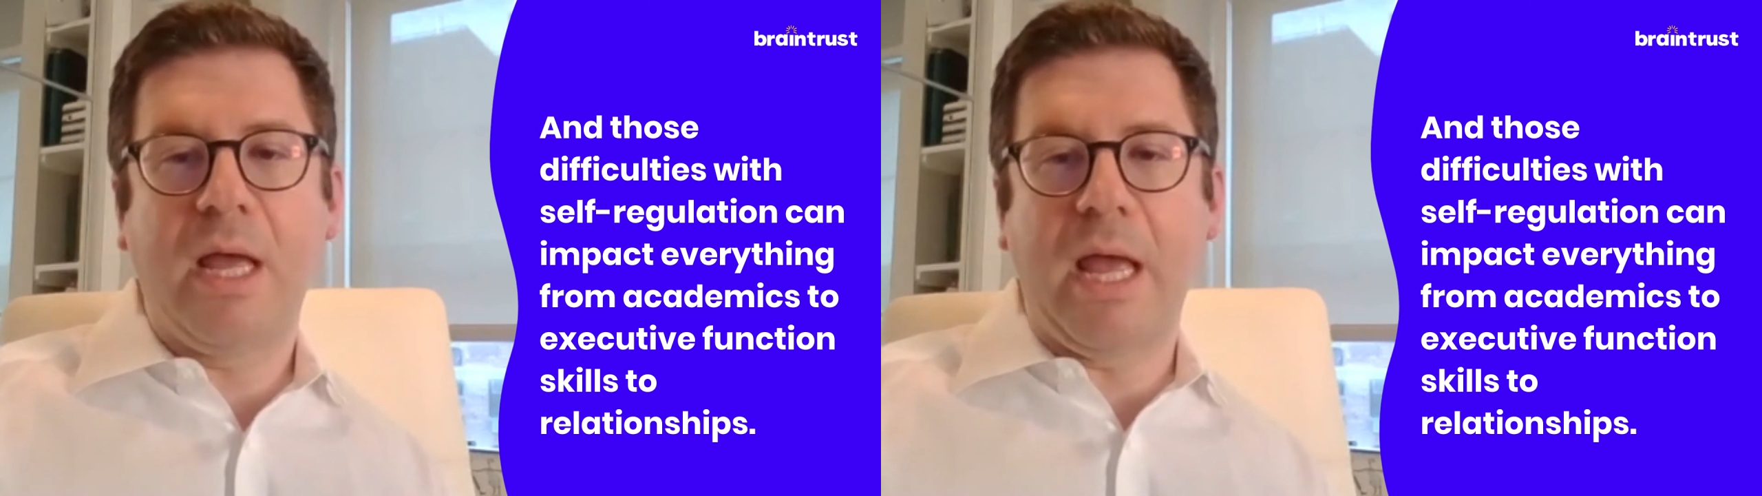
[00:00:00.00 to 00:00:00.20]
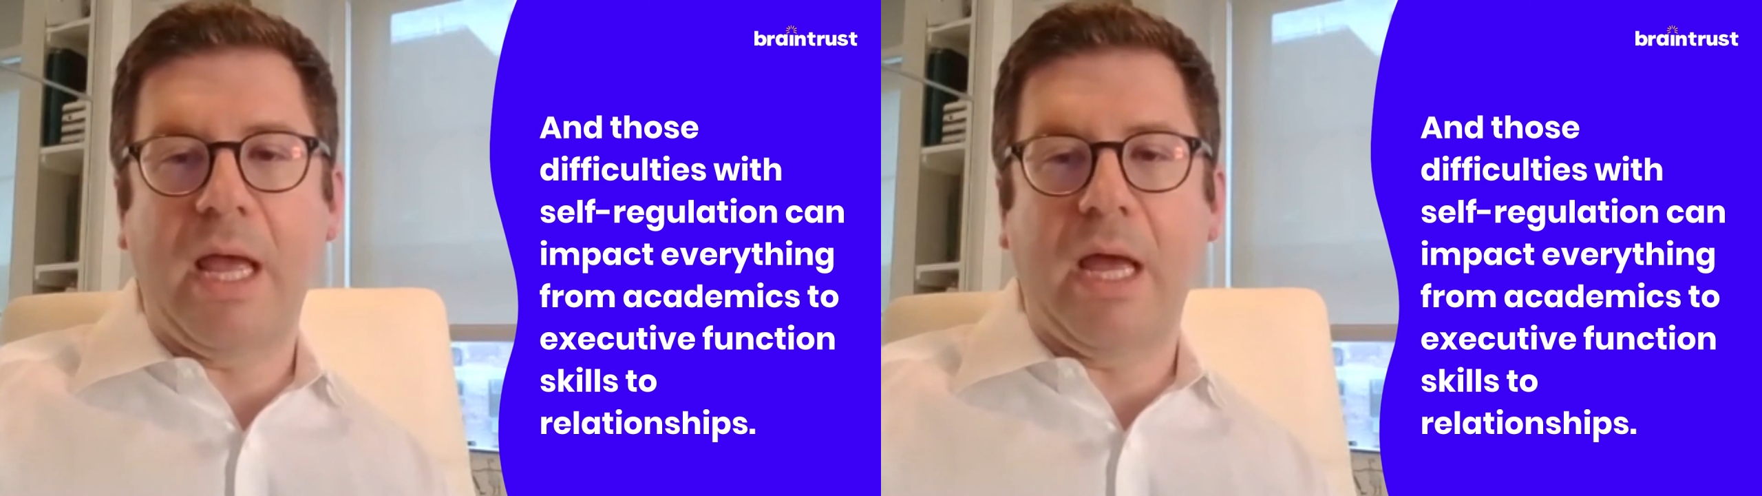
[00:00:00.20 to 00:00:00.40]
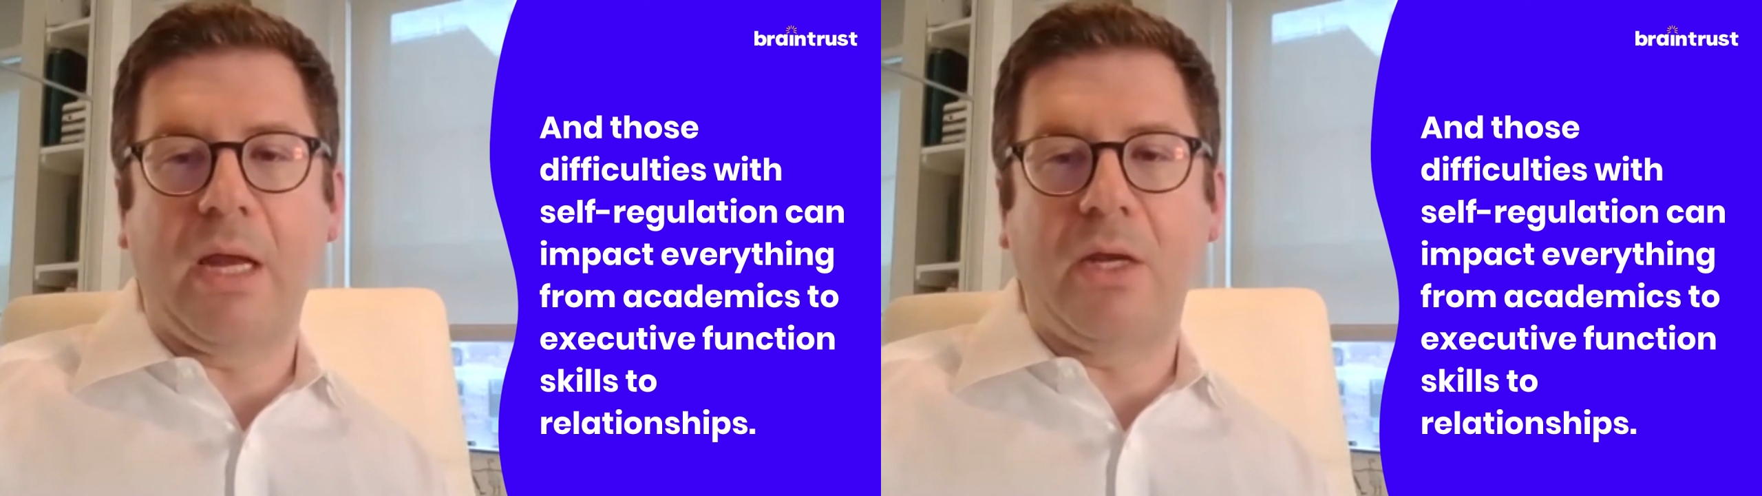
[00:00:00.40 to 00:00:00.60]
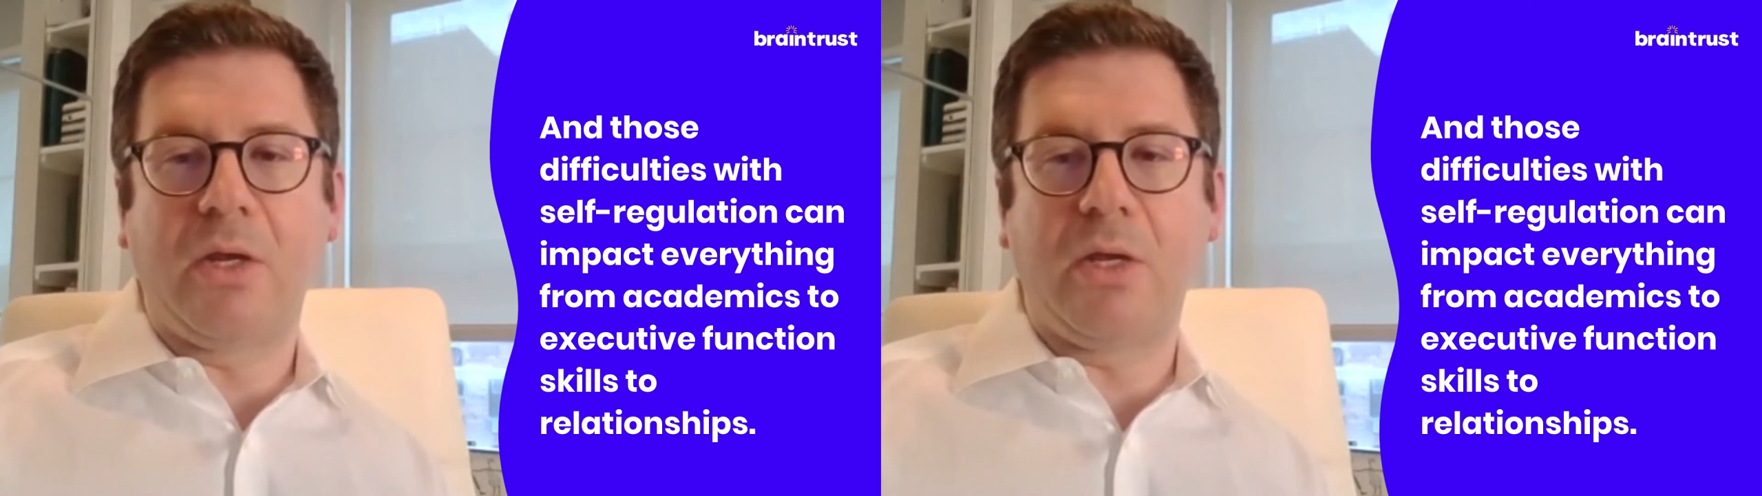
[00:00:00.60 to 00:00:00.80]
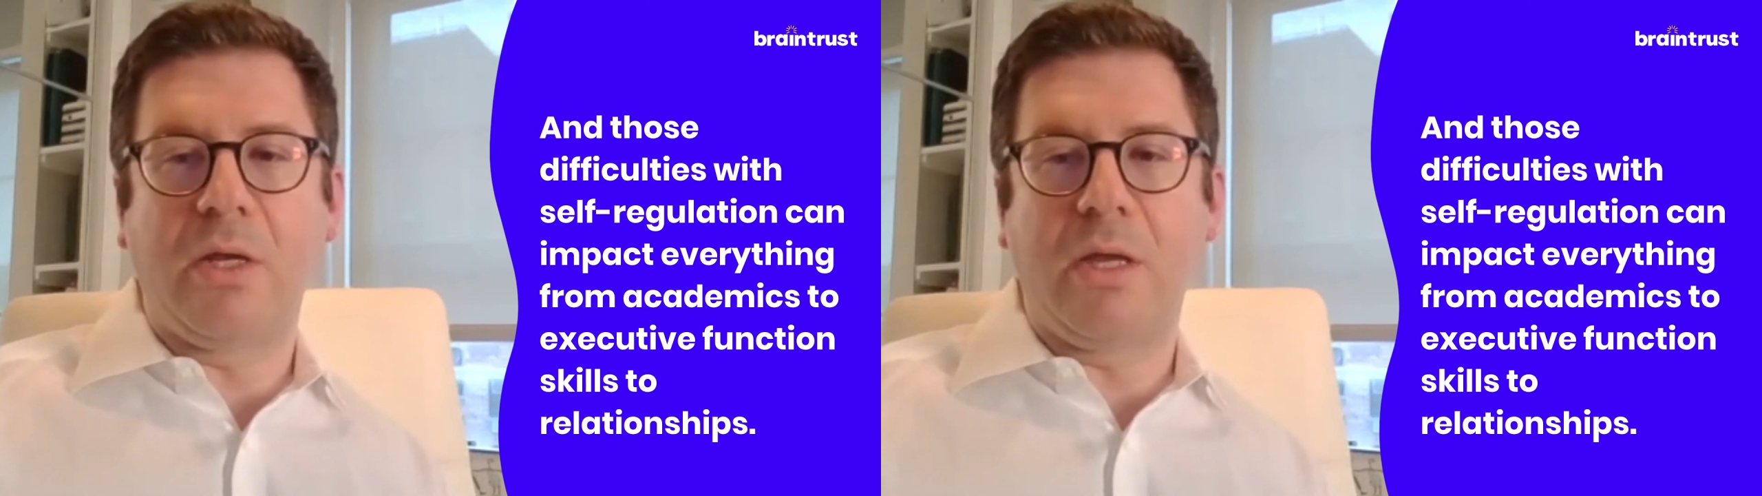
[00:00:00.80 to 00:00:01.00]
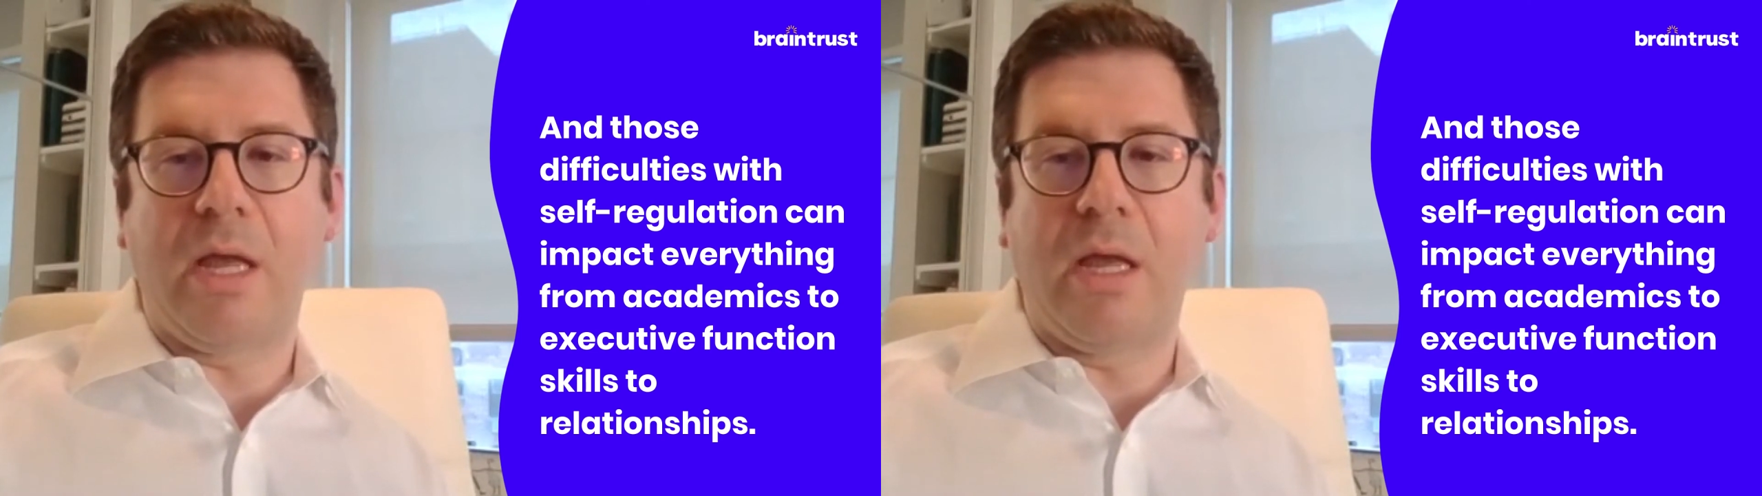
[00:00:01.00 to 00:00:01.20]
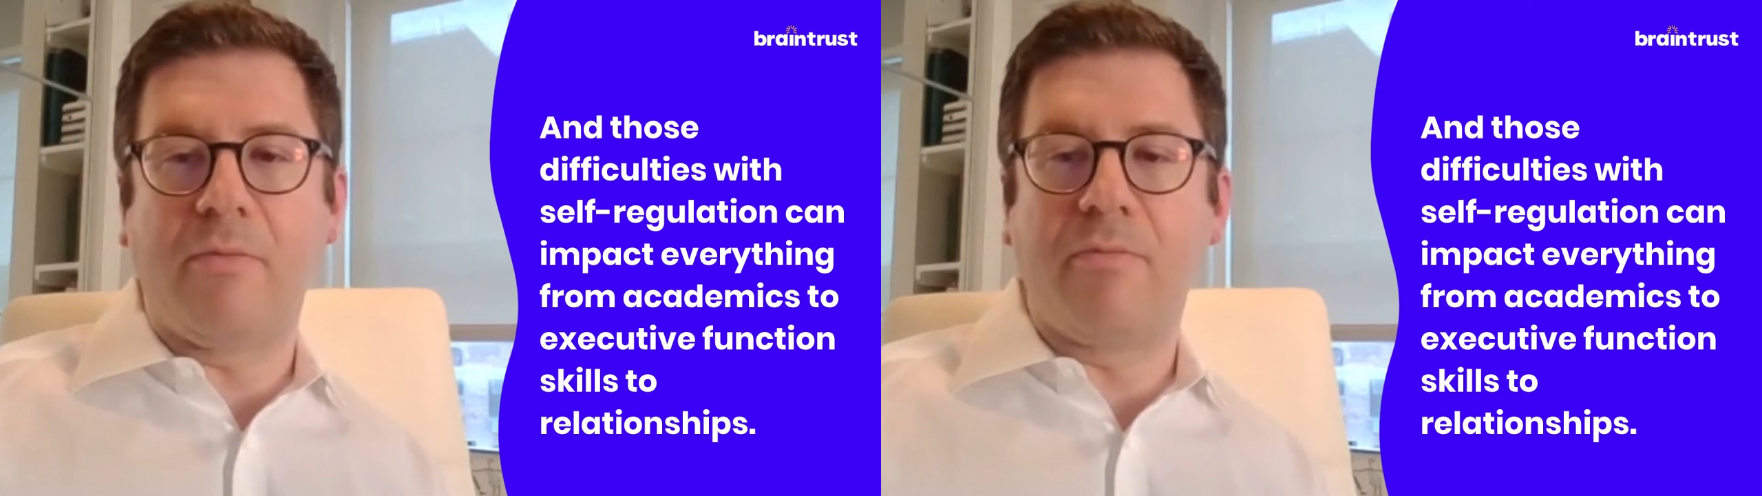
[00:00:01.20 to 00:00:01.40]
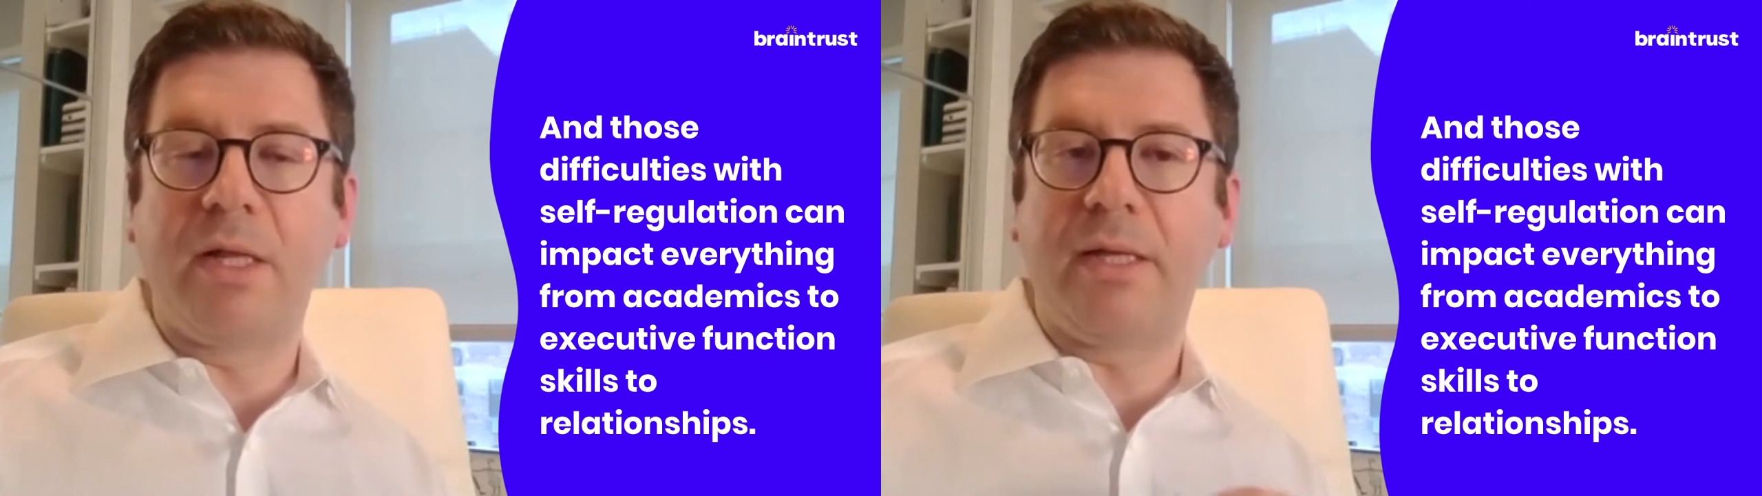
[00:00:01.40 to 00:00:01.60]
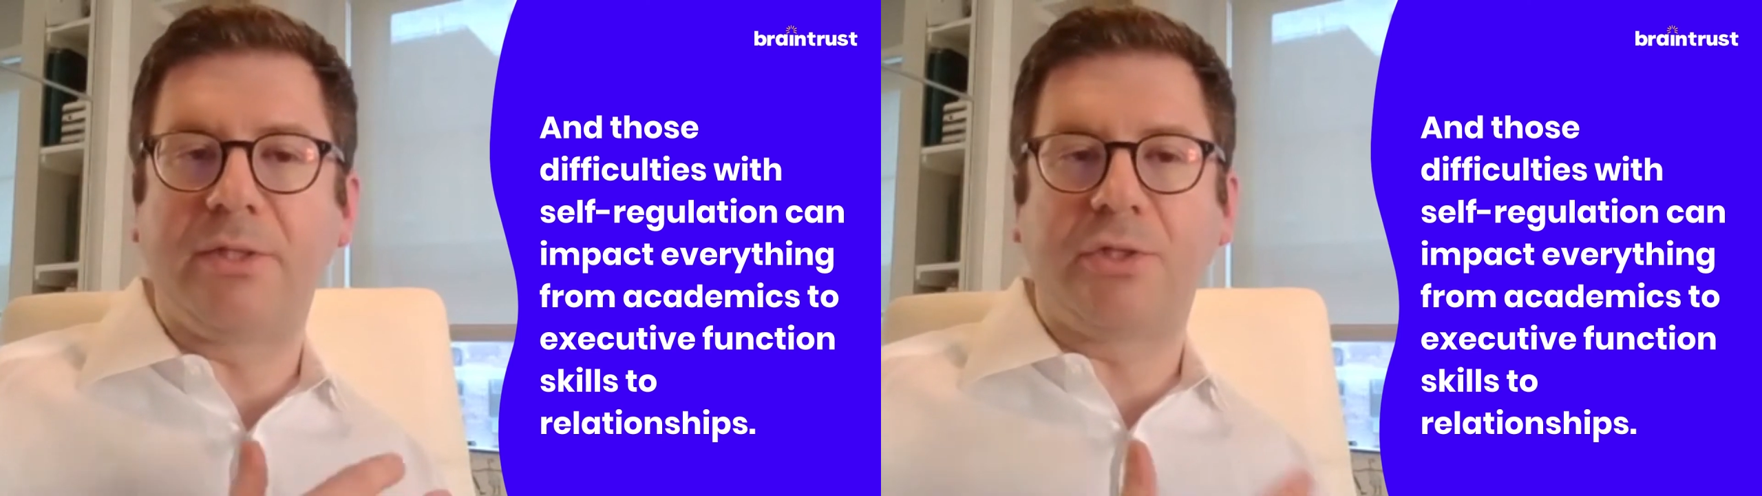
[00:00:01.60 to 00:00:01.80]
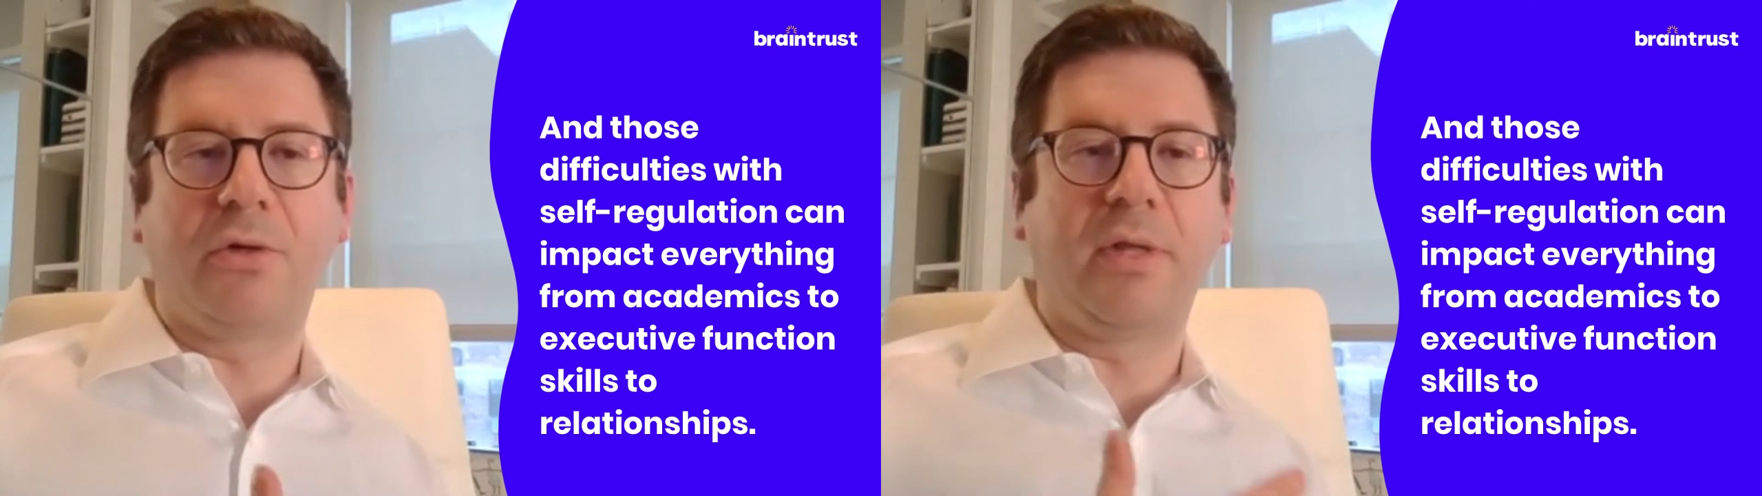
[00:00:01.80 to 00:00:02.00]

And it really is true.